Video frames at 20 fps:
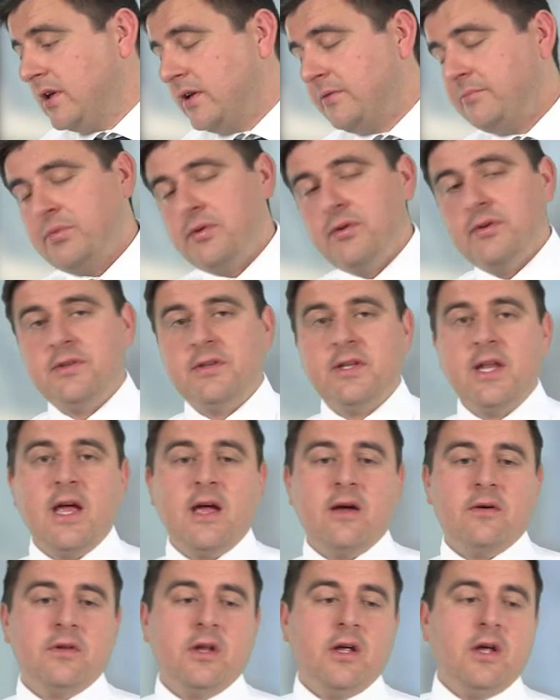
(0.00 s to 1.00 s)
that they put
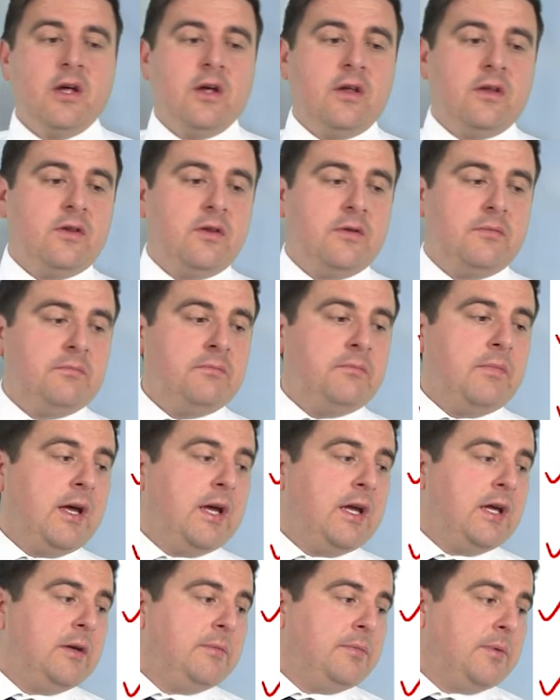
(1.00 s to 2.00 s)
down, that
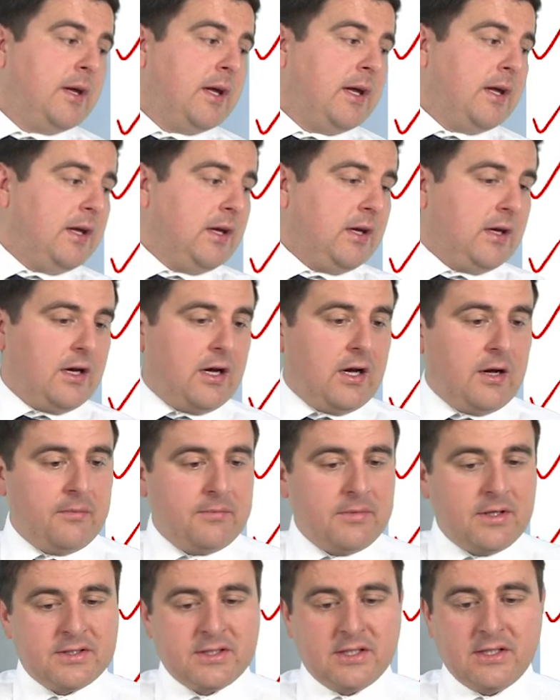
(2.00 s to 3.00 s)
maybe
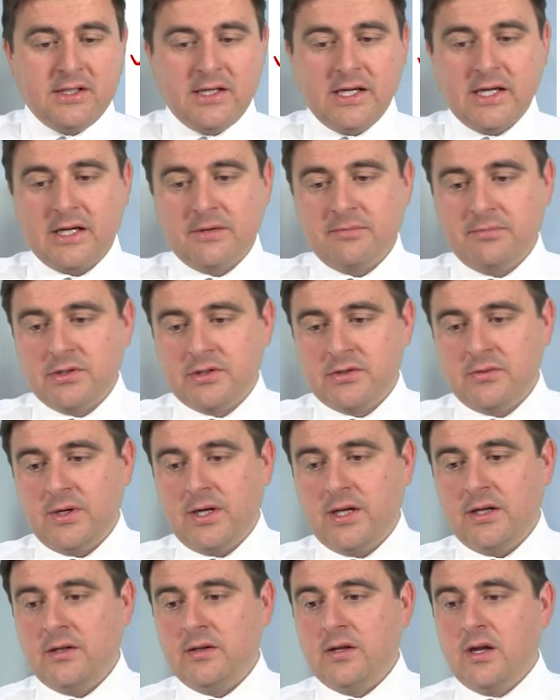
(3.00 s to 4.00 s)
there's a link
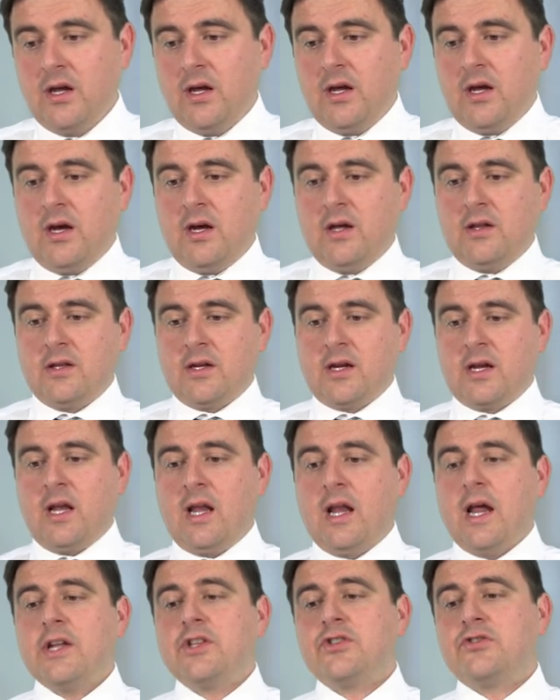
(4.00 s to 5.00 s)
between the
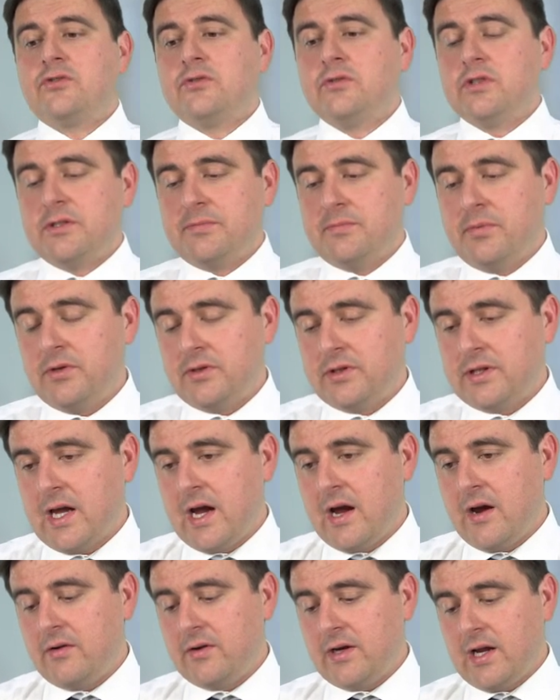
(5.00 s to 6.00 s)
collateral that's put
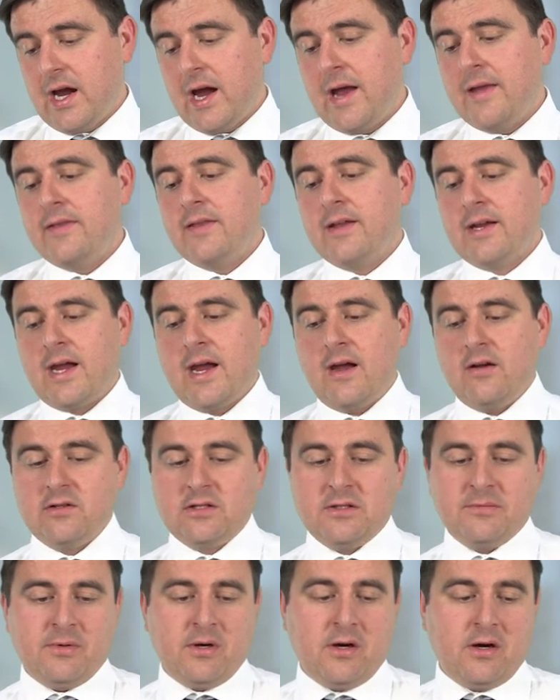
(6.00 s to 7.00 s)
down and the
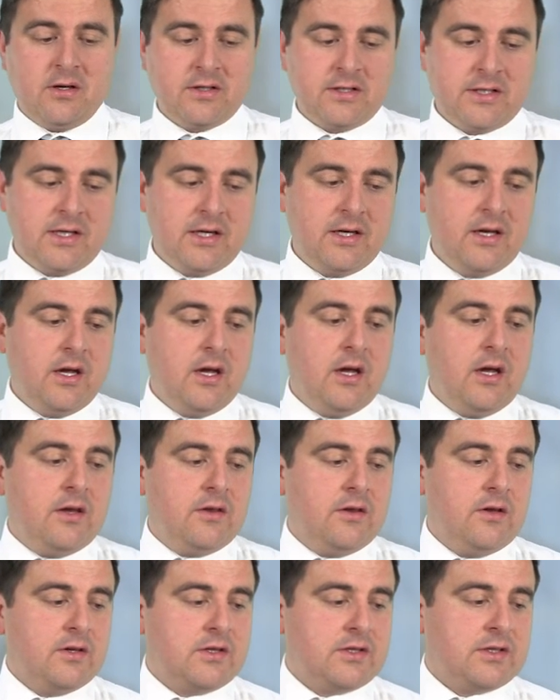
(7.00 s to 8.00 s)
counterparty,
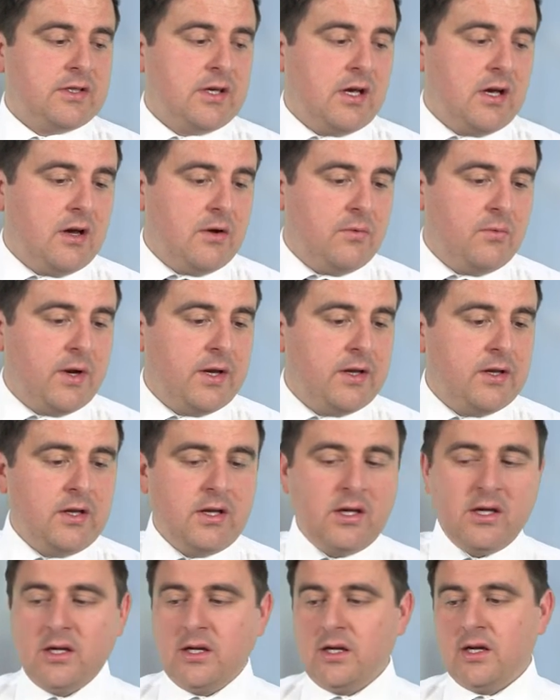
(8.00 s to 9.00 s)
that when
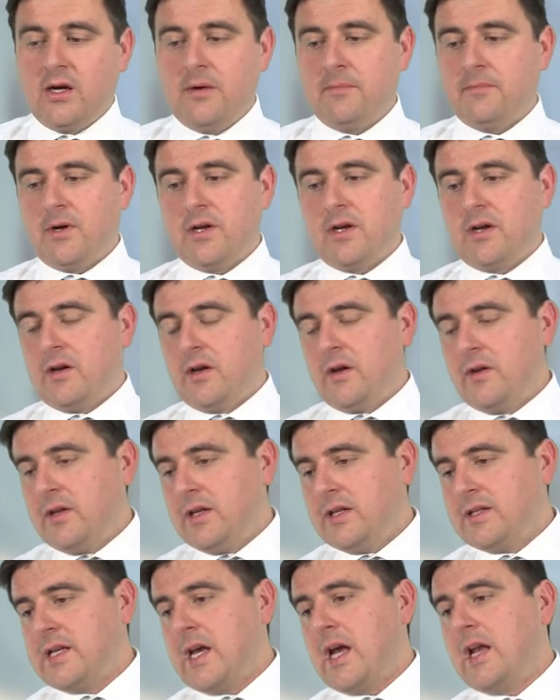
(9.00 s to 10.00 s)
the
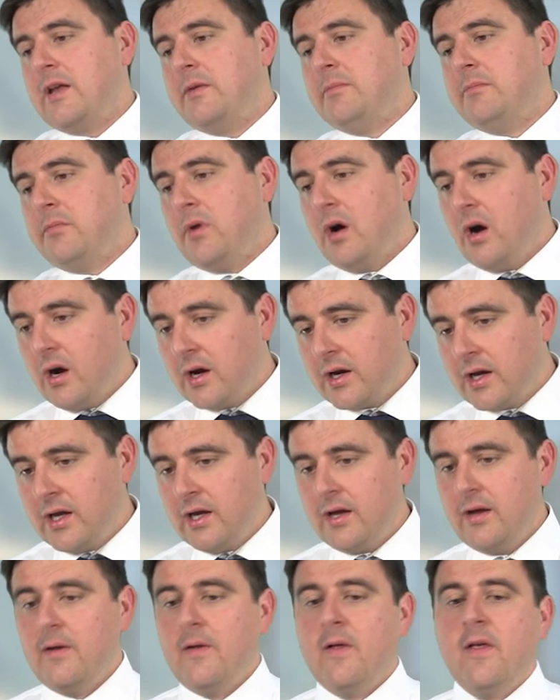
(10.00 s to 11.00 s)
the Italian
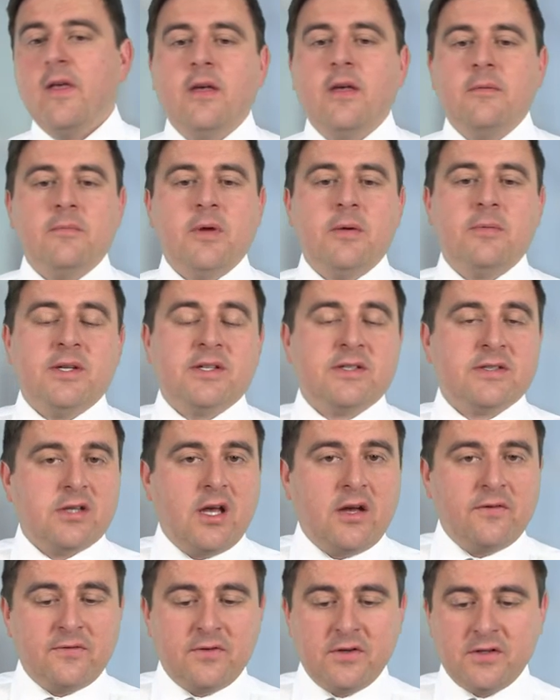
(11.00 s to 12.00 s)
market maybe
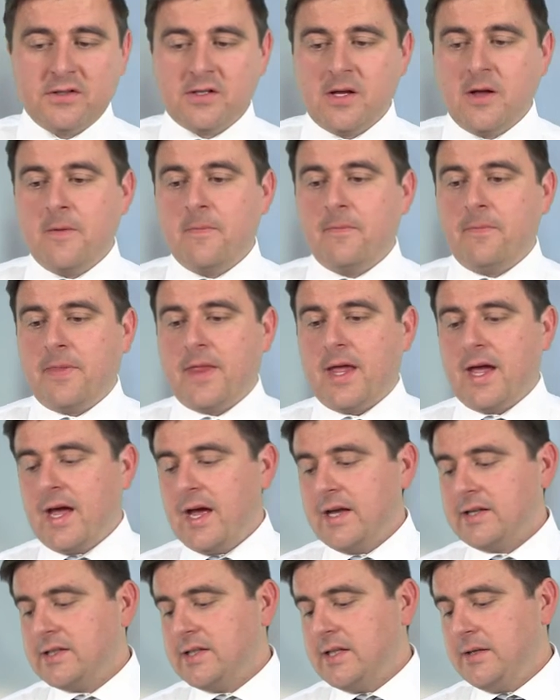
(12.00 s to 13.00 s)
suffers, that
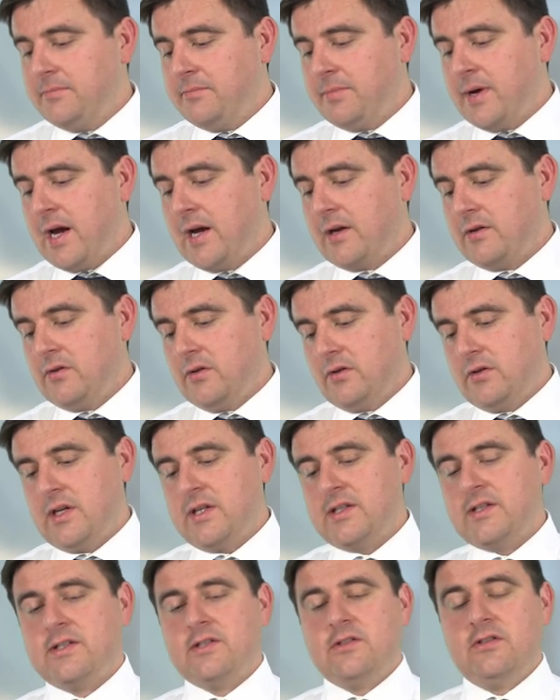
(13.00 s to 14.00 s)
has an impact
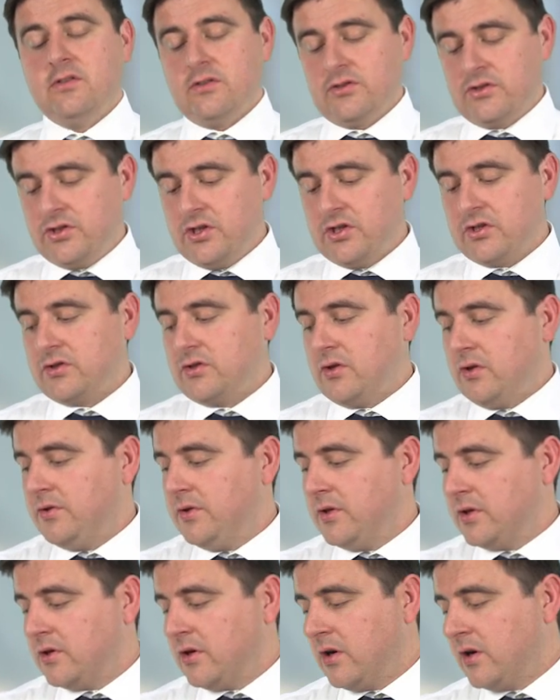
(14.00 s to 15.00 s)
not just
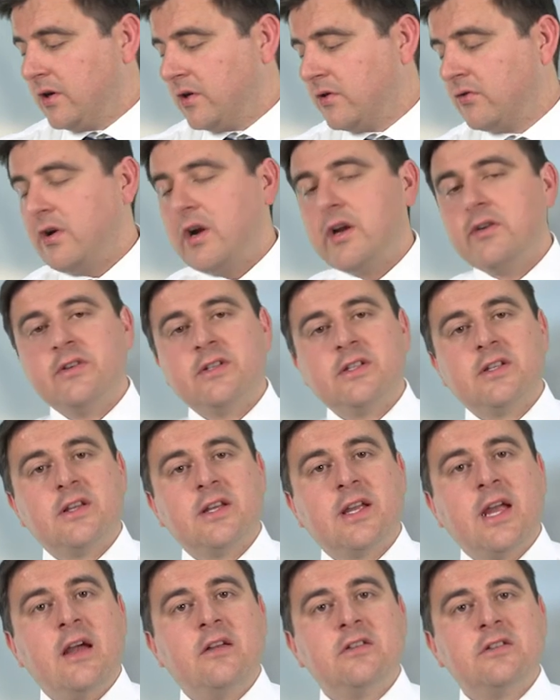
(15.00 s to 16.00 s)
on the kind of credit risk of
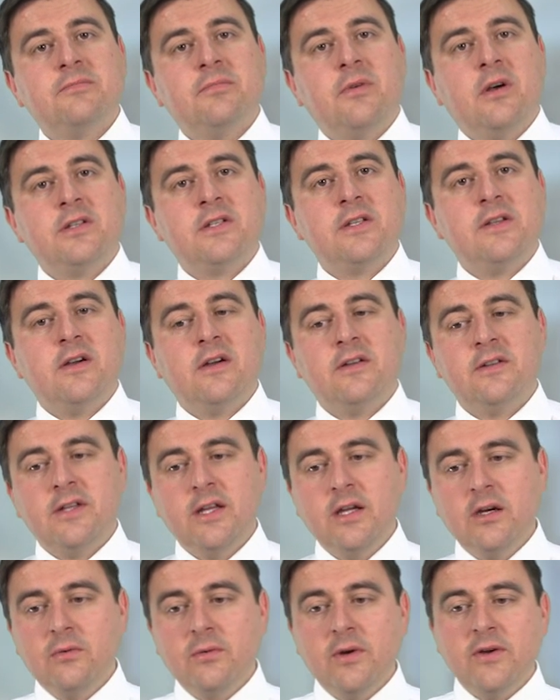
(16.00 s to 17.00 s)
the counterparty that I
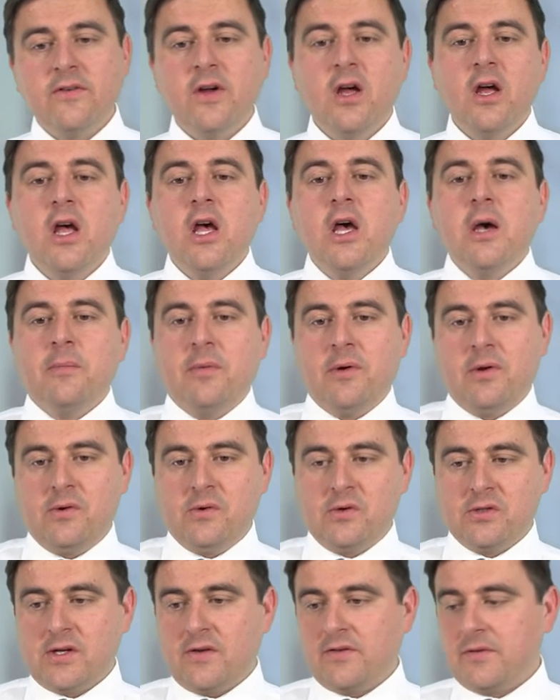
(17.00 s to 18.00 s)
deal with, but I
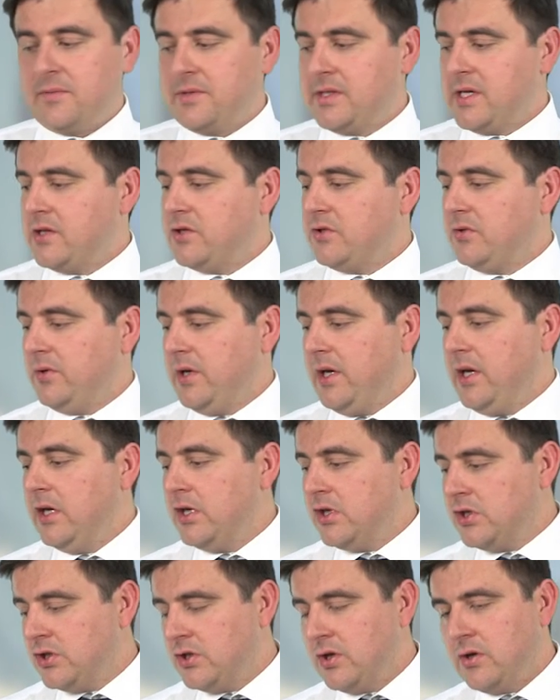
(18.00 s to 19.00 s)
also have the potential
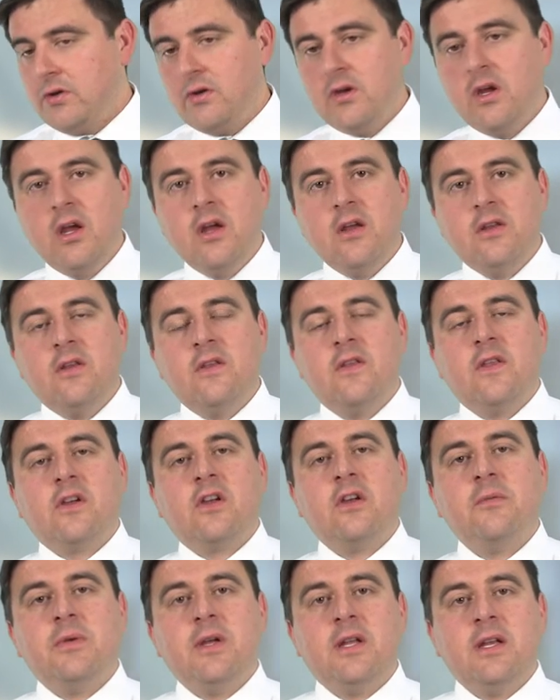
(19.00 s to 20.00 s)
issue that there
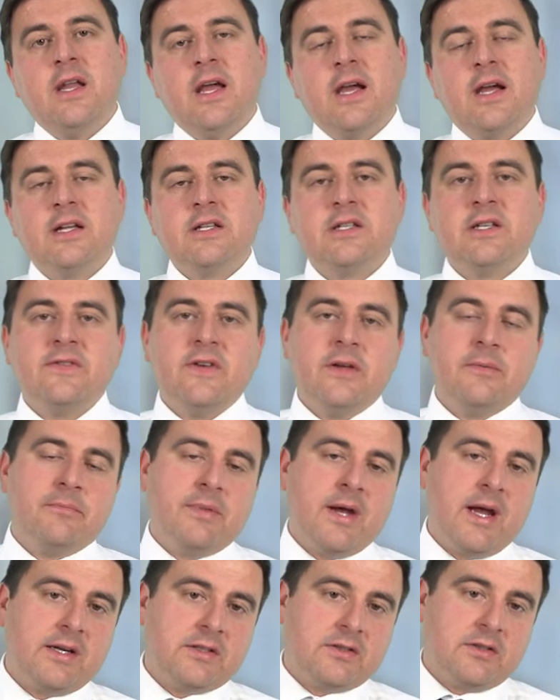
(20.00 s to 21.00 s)
could be a negative
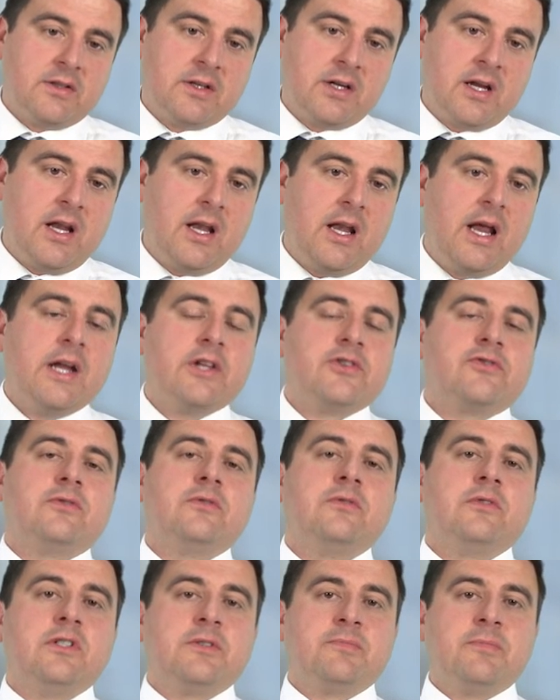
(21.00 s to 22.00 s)
impact on the
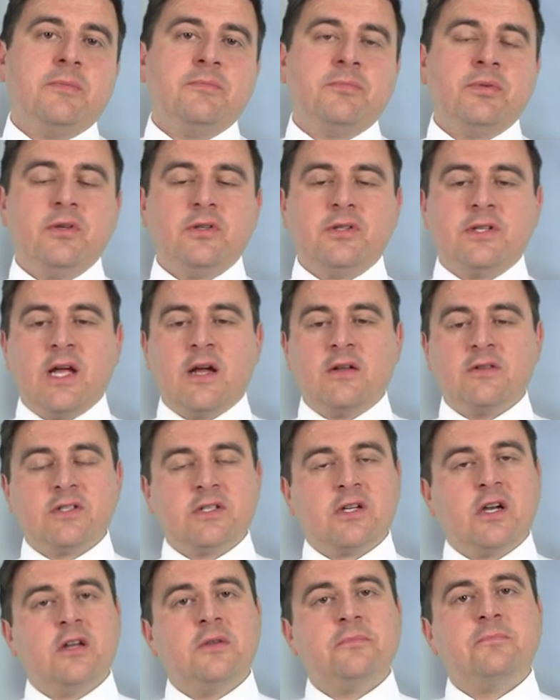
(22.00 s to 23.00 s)
collateral that's been put down
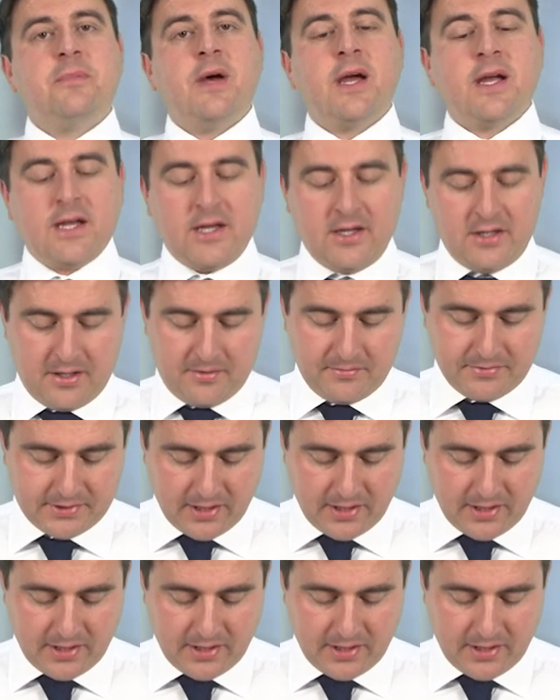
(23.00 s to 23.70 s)
to kind of back it up.